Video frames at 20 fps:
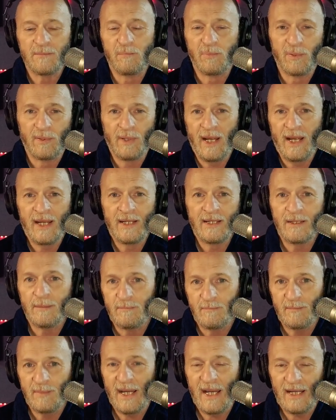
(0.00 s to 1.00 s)
brand
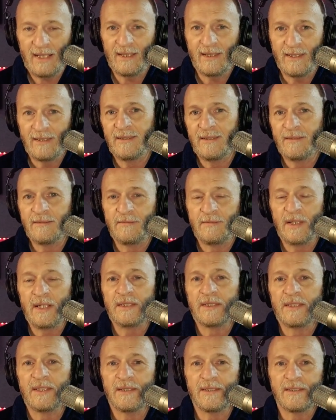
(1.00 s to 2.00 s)
back in the
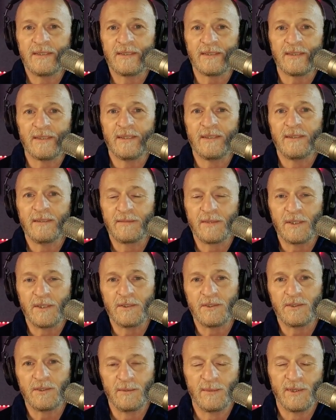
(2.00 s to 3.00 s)
faces of
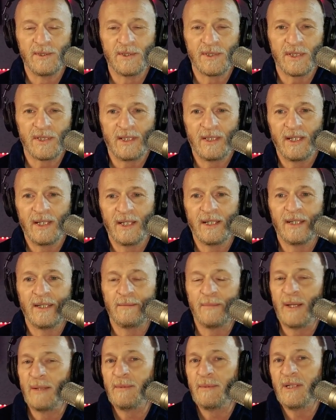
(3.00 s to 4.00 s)
consumers
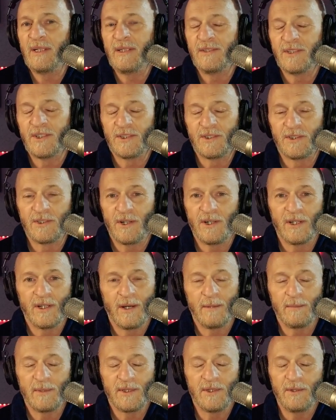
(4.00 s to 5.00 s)
again. Maybe he just saw
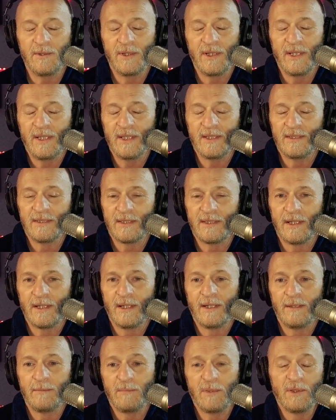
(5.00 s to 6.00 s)
an opportunity and
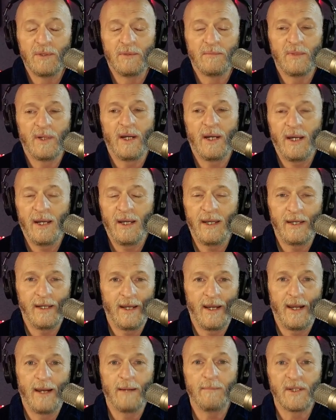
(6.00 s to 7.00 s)
said, boom, hey,
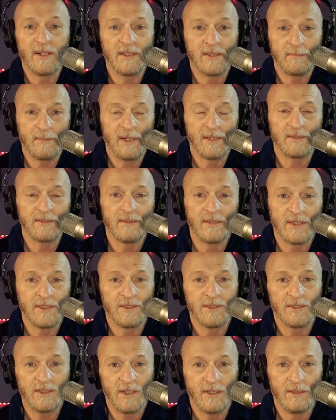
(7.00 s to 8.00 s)
I'm going to sponsor this
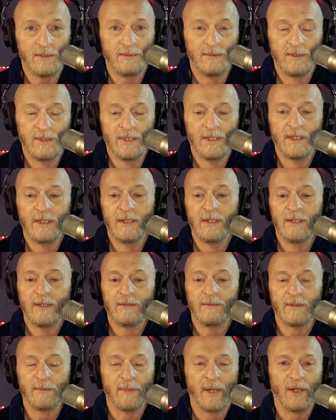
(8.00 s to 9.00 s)
show
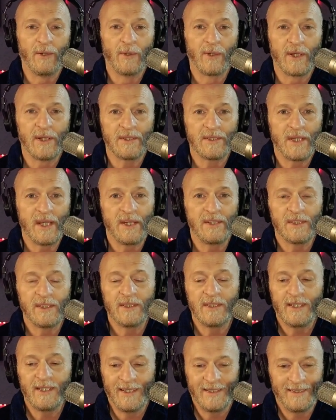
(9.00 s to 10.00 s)
with my
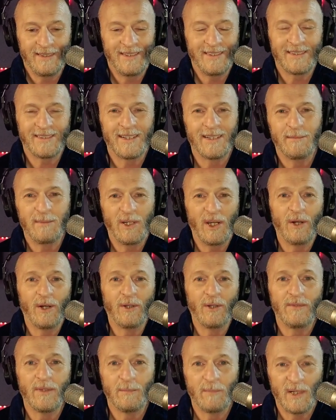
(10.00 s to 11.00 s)
organization and it's going to be
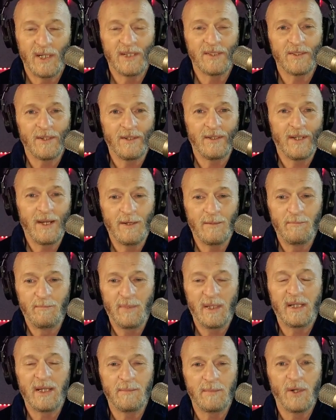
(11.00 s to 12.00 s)
all over the place. I'll
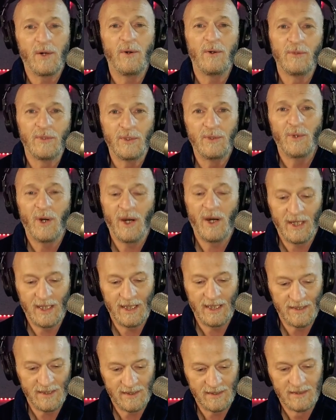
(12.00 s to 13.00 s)
pick up a whole new
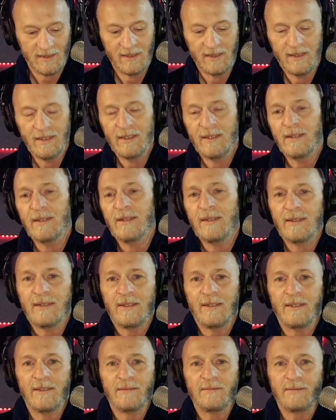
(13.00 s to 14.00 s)
audience
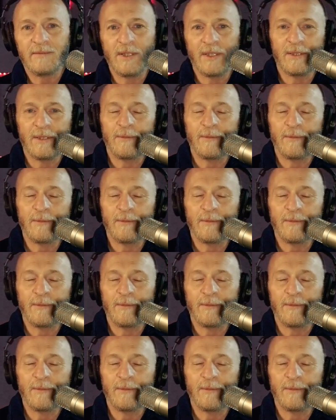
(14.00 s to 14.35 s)
of,